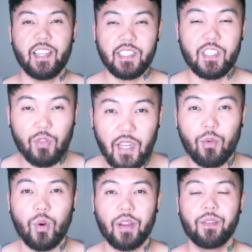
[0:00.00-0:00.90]
Does this
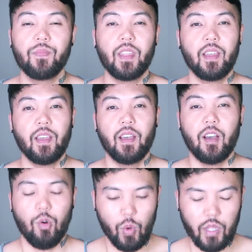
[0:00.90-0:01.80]
really work?
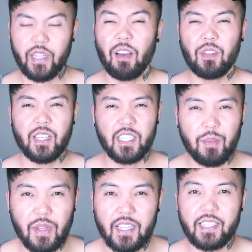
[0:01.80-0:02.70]
Well, Neville
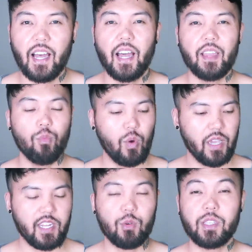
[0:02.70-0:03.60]
talks about the time
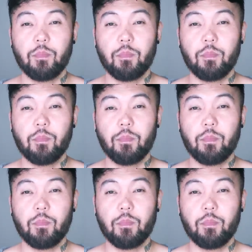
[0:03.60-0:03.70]
when he was